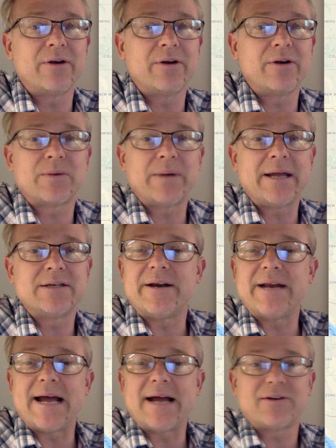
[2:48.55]
so we had
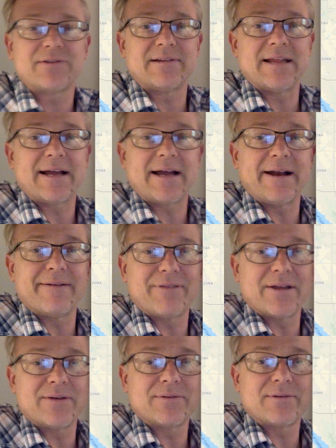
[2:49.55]
dactyls and that kind of thing. It
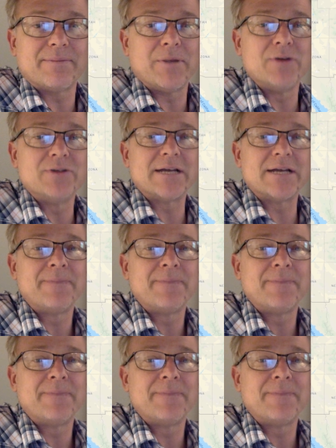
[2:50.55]
was amusing.